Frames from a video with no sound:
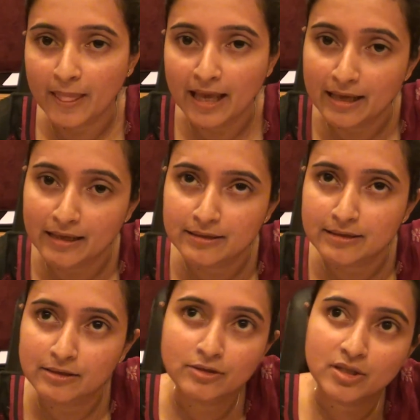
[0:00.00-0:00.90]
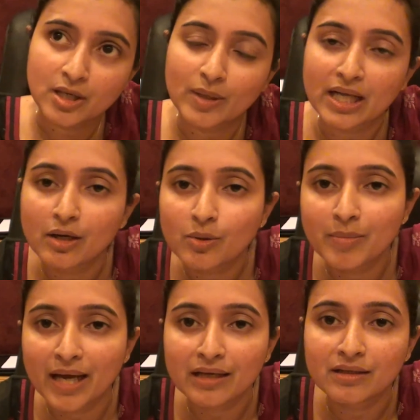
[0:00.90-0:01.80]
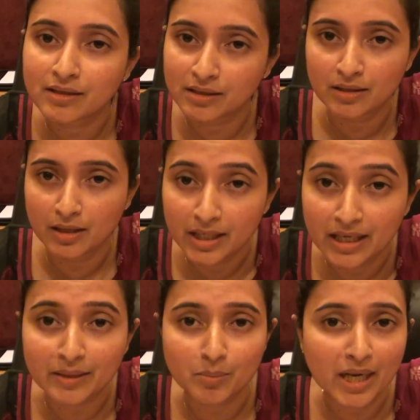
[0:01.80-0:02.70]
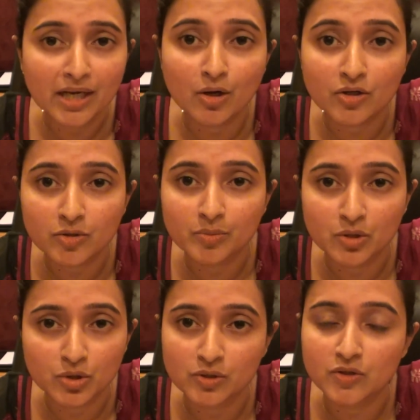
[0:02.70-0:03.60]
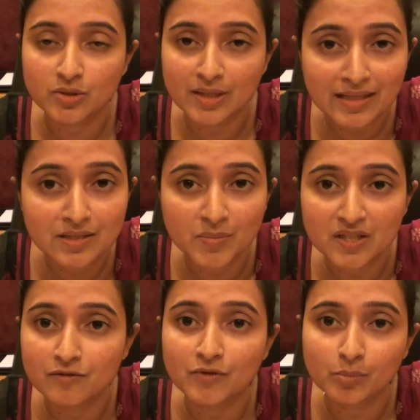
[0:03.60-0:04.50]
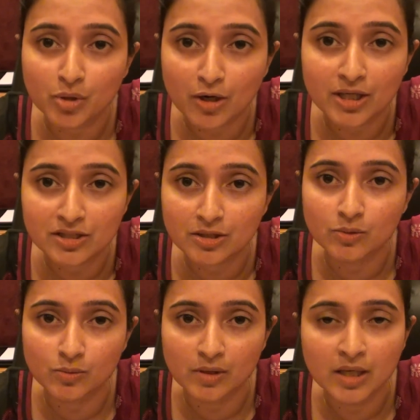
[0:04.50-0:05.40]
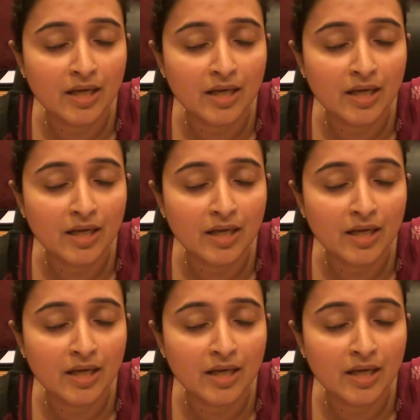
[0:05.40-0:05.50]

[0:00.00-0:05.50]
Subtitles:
And today when I look back at my contributions to that specific product alone,